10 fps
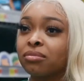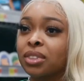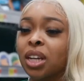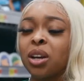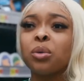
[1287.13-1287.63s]

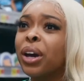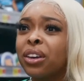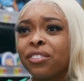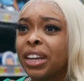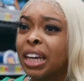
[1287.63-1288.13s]
She, where
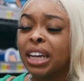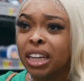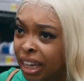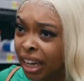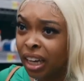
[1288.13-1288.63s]
you finna eat
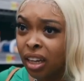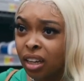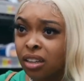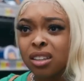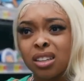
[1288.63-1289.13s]
again?
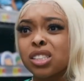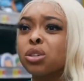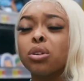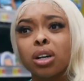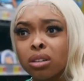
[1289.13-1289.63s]
Is you
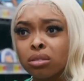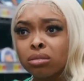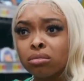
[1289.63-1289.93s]
cool?